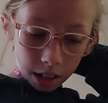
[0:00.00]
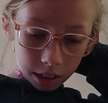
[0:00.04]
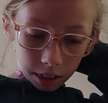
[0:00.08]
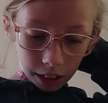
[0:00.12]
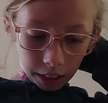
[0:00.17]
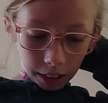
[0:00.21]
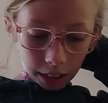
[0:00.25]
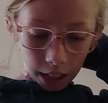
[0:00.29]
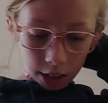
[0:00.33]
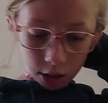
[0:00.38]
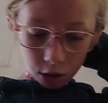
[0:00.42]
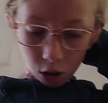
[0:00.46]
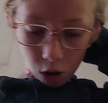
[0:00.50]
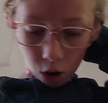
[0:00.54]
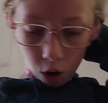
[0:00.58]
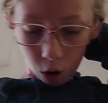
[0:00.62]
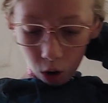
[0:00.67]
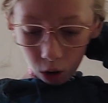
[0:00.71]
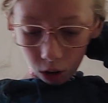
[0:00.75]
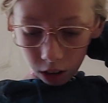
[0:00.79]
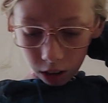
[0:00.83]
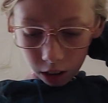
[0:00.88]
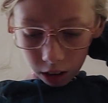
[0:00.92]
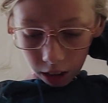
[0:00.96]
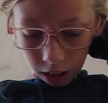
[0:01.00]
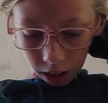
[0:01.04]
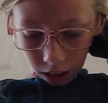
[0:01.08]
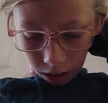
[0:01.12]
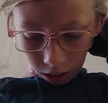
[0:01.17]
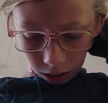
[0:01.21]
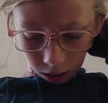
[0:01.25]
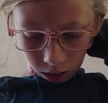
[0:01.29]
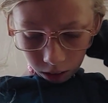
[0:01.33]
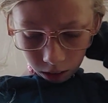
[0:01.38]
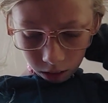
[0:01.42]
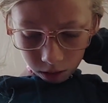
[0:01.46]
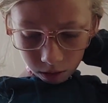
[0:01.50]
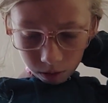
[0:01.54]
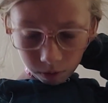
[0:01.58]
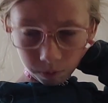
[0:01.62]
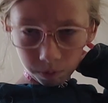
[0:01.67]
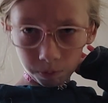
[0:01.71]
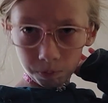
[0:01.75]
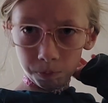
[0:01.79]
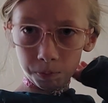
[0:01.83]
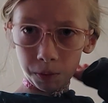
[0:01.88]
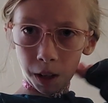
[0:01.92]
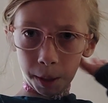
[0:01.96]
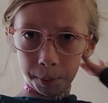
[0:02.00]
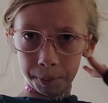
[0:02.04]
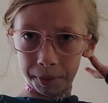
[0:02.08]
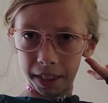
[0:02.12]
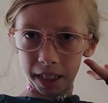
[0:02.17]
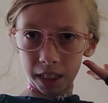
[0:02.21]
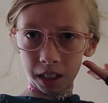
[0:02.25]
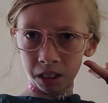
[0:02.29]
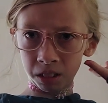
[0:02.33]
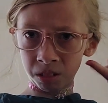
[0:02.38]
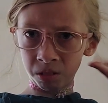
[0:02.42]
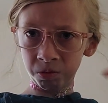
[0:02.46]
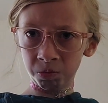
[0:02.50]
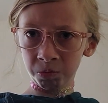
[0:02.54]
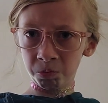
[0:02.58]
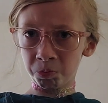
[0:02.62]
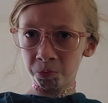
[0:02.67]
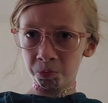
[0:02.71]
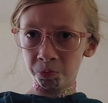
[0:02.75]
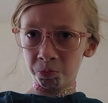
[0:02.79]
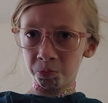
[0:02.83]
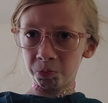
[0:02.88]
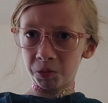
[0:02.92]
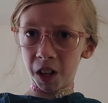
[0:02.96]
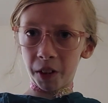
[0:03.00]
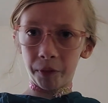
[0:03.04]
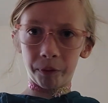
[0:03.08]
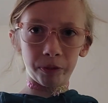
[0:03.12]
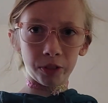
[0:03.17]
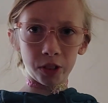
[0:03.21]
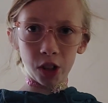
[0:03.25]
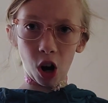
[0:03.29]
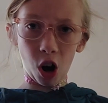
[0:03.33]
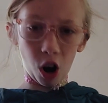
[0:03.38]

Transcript: think that's all there, maybe. If